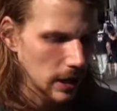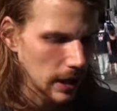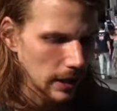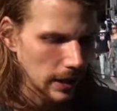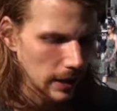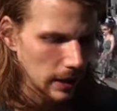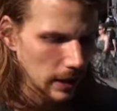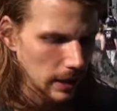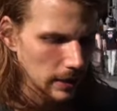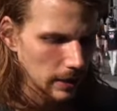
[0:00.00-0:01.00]

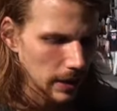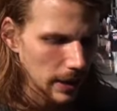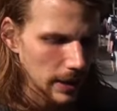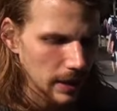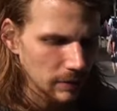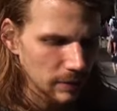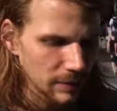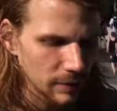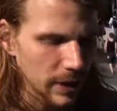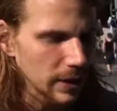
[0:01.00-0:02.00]
And I have a
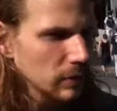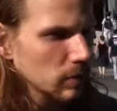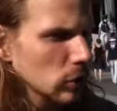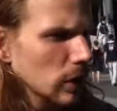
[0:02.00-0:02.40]
friend from